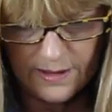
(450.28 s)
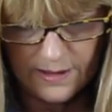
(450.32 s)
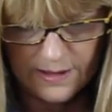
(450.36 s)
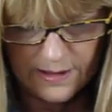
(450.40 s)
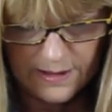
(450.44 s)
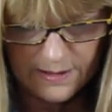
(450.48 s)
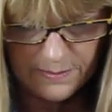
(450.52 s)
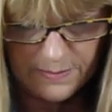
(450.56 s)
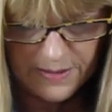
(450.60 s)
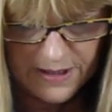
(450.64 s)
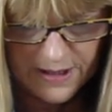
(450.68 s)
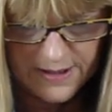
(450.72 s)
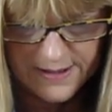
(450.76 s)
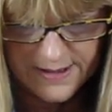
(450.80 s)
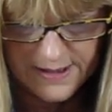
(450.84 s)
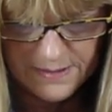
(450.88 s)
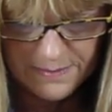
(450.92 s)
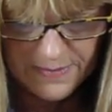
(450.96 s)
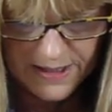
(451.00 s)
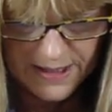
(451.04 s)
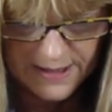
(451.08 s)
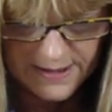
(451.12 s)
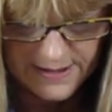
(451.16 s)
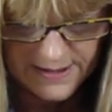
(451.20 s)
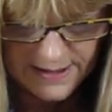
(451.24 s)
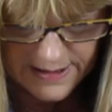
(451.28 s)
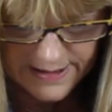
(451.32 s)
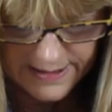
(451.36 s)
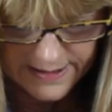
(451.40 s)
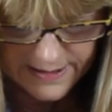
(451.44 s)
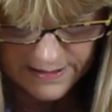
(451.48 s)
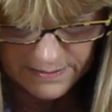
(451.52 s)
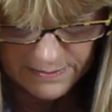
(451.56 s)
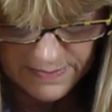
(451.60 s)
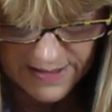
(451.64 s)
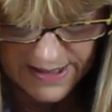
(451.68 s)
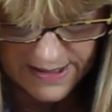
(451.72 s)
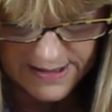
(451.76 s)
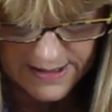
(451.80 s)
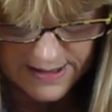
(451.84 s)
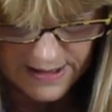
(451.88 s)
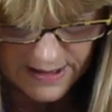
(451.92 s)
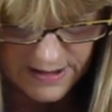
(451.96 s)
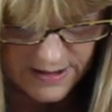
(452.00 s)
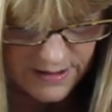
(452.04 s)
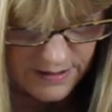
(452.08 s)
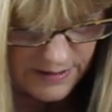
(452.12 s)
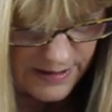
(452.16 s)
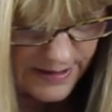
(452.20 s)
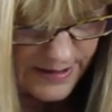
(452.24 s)
And because the mat is a little messy, I
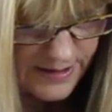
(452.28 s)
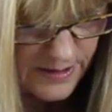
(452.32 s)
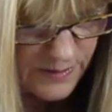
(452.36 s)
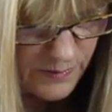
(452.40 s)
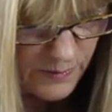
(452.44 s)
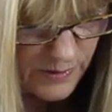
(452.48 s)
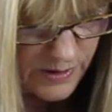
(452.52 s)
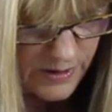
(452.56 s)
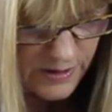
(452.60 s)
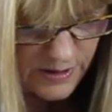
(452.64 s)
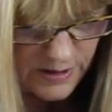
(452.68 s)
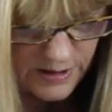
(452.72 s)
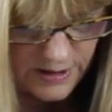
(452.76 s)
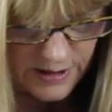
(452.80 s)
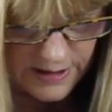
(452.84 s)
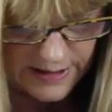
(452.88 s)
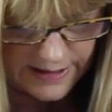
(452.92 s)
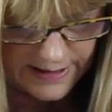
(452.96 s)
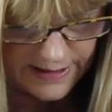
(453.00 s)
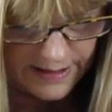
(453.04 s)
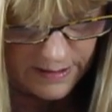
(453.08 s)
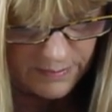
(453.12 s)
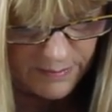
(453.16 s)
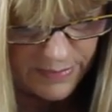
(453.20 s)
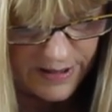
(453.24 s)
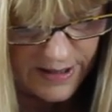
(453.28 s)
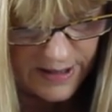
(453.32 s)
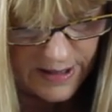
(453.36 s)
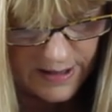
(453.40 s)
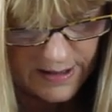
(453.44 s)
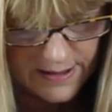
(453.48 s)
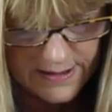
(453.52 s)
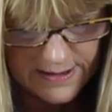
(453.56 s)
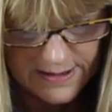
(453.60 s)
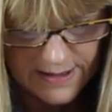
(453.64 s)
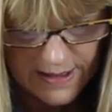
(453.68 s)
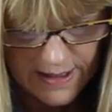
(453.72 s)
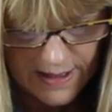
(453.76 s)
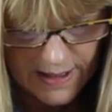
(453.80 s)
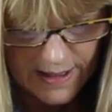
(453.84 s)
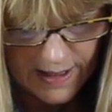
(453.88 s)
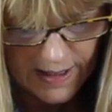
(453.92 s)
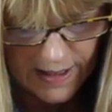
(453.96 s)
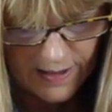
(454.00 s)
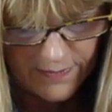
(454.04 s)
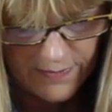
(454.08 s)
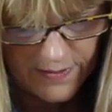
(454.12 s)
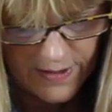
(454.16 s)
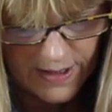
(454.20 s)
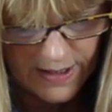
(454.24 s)
do like to work on a clean piece.
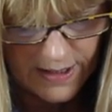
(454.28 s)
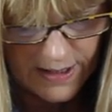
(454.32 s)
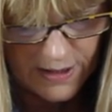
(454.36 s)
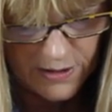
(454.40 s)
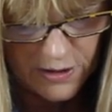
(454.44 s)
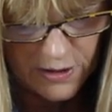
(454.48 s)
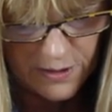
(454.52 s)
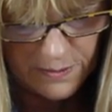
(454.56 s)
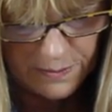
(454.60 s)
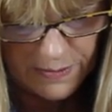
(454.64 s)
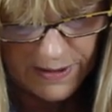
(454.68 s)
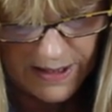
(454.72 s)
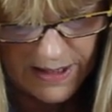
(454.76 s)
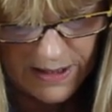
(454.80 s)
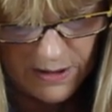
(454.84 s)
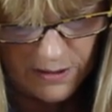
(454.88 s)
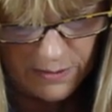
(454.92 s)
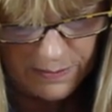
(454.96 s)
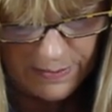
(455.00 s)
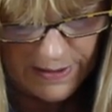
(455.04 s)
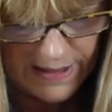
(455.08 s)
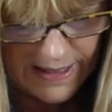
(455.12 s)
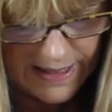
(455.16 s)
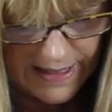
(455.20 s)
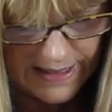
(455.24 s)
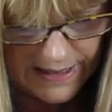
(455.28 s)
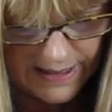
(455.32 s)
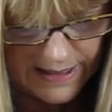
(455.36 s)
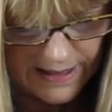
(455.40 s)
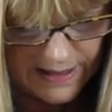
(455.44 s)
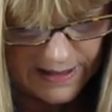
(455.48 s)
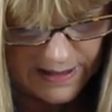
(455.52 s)
And then I just peel back